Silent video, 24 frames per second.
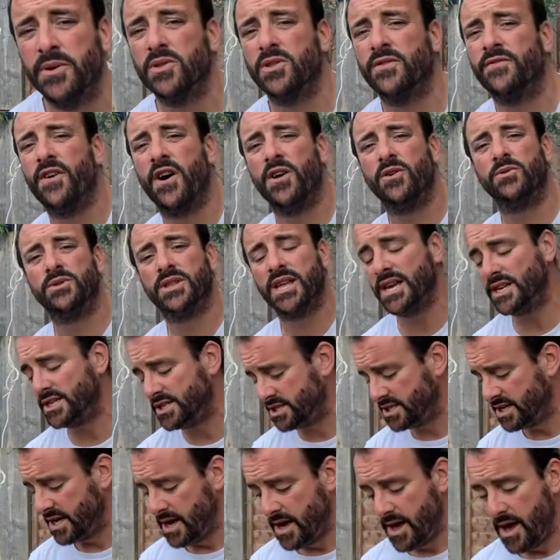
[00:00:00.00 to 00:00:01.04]
the final dish,
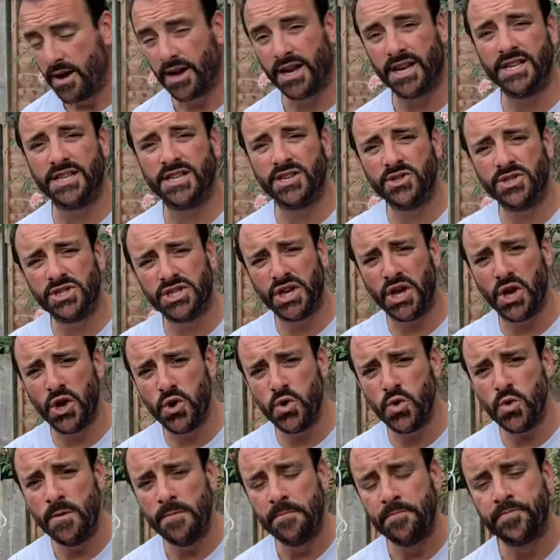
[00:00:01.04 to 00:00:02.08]
I'm going to do
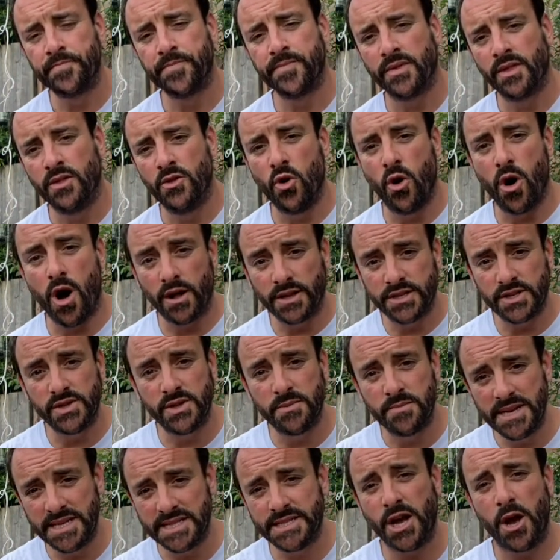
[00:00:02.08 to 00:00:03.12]
two. I'll do the
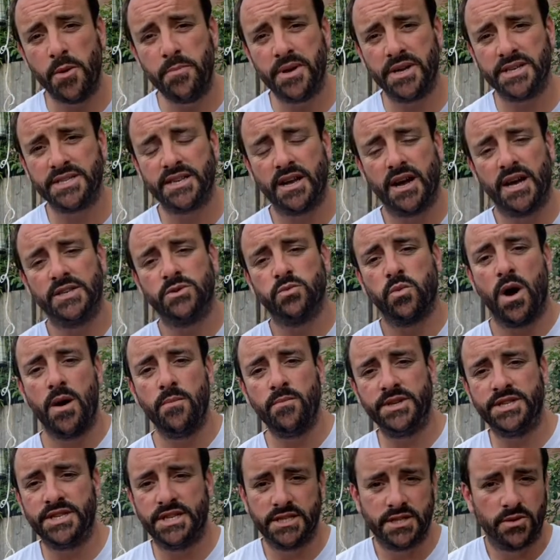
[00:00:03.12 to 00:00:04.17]
Meatopia size one,
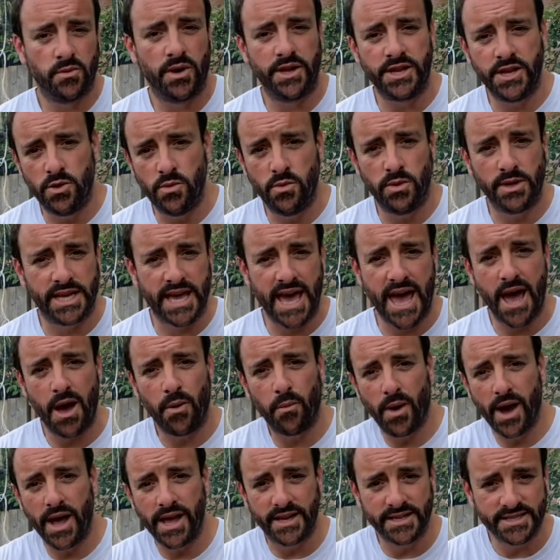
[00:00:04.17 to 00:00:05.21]
which is the one you would get
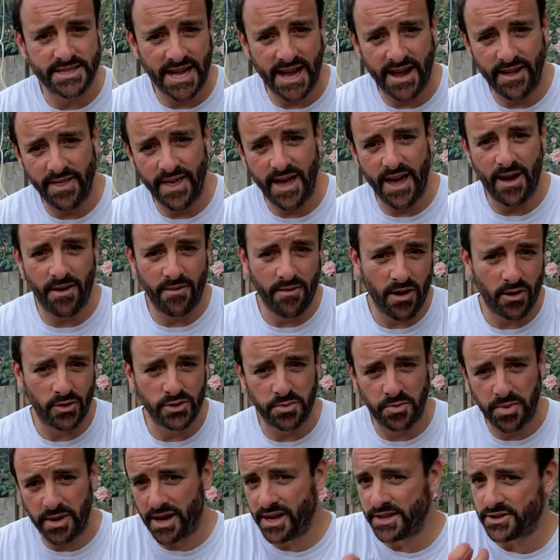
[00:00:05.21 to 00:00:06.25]
where you stand there, hold your
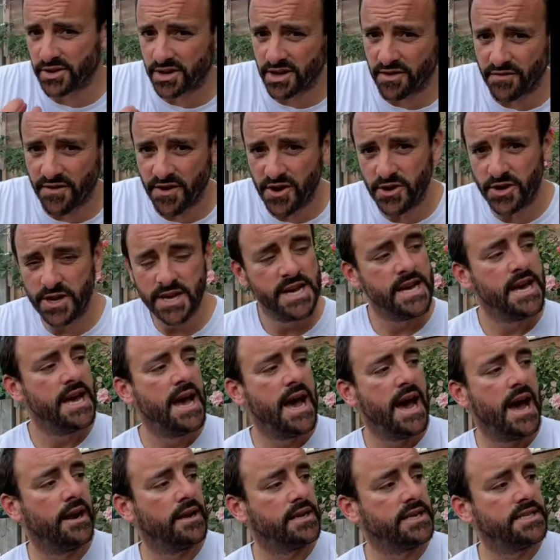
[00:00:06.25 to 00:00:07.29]
beer, drink your food.
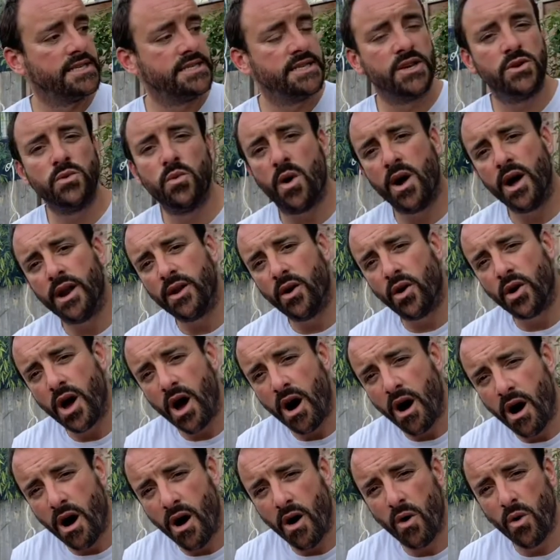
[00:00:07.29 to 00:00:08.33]
And I'm going to do one on a
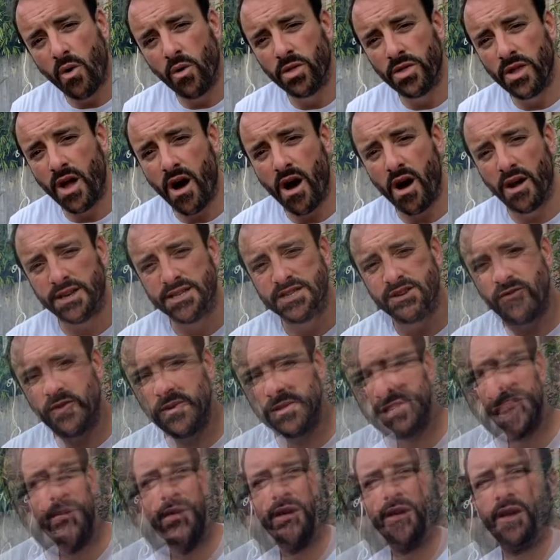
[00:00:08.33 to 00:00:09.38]
whole naan, as if it was
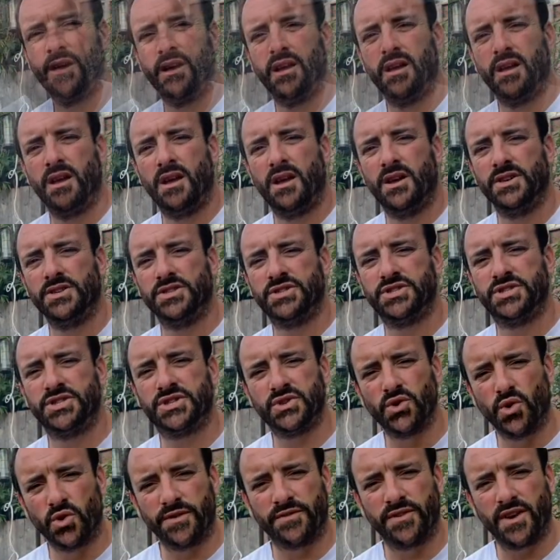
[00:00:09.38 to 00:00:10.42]
kind of like,
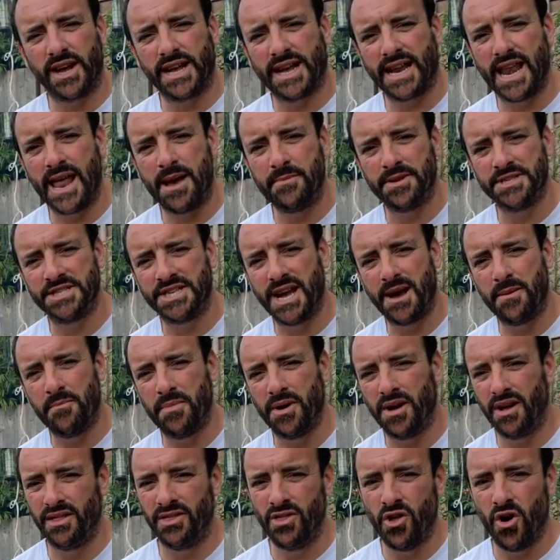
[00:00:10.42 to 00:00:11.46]
sort of like a lamachan,
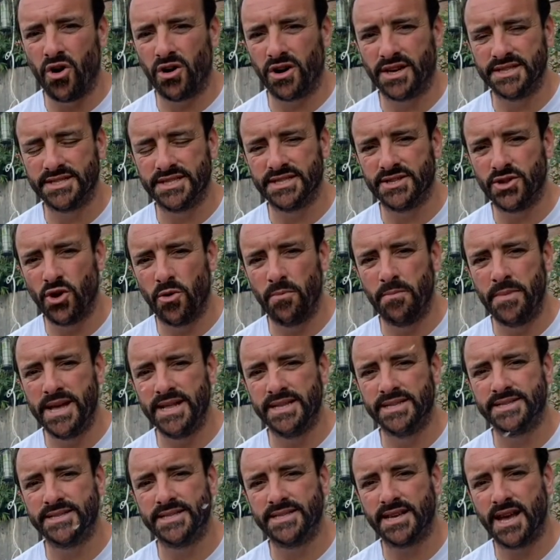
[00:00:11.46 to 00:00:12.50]
but not, because it's not
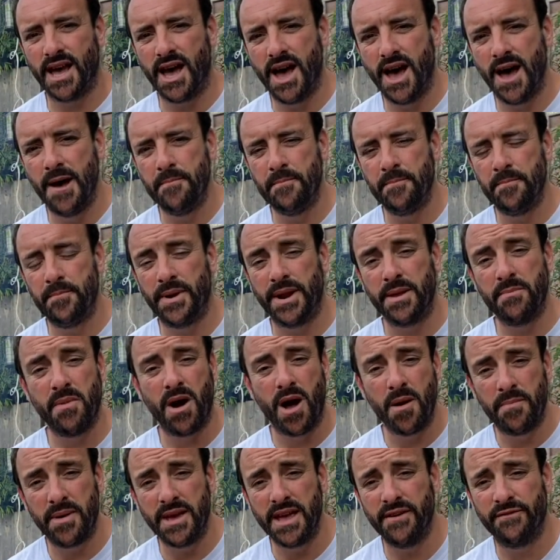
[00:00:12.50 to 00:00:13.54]
minced. But it
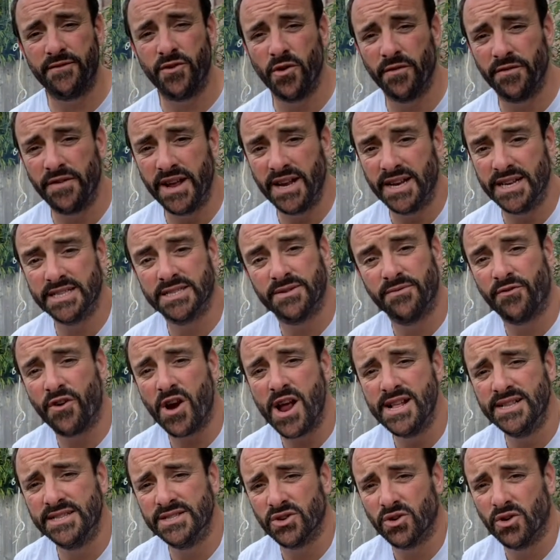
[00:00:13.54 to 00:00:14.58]
might be if you're feeding some
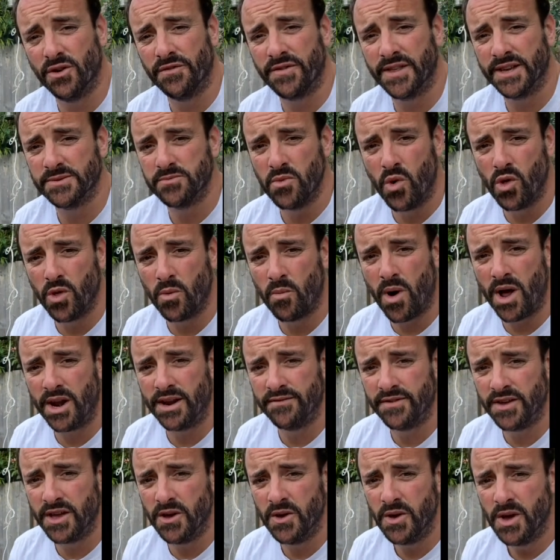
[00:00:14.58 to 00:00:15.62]
friends, or if there's more than one of
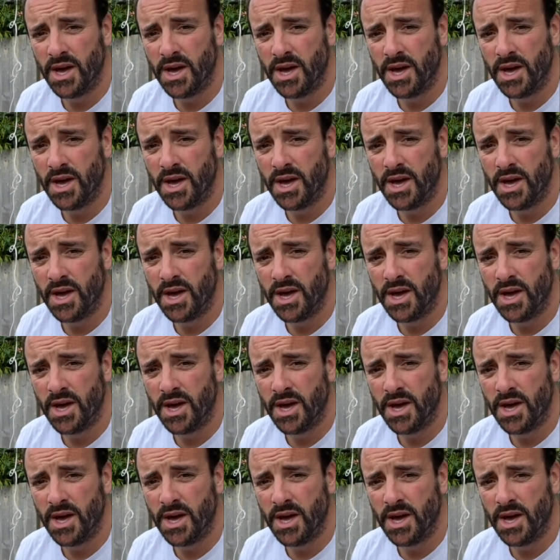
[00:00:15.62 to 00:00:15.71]
you,